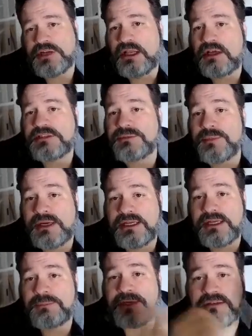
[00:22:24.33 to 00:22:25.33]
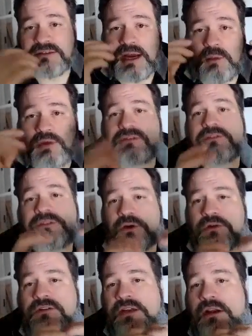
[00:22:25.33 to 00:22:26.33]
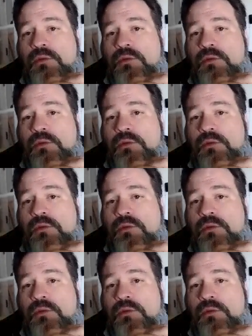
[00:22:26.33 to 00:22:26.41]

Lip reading: I lost money because I wasn't focusing